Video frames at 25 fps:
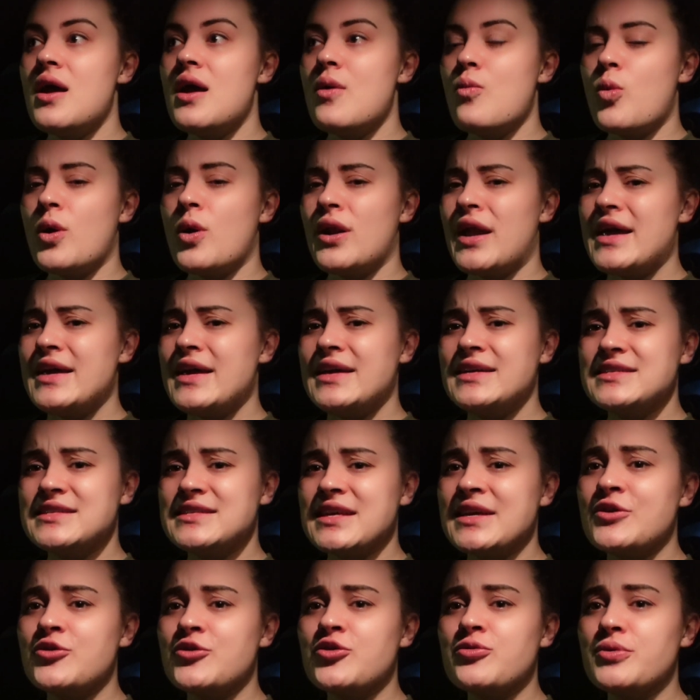180
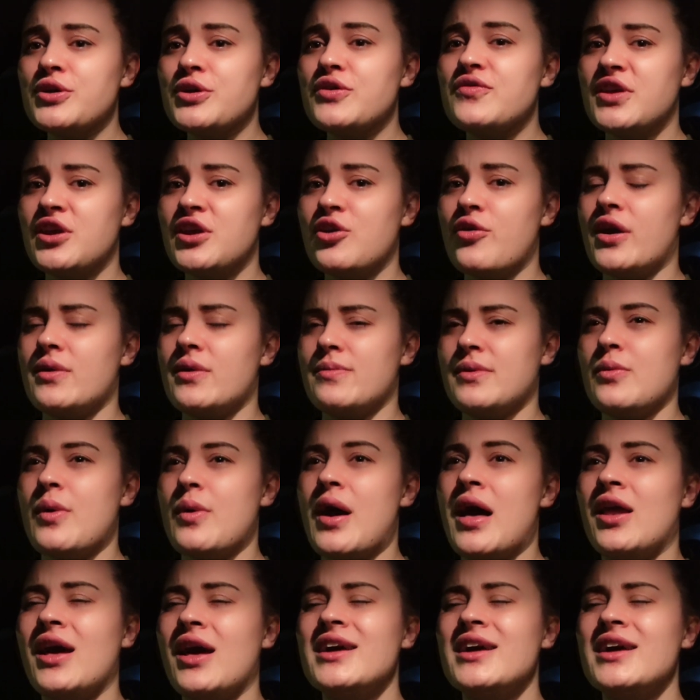single moved incredibly well.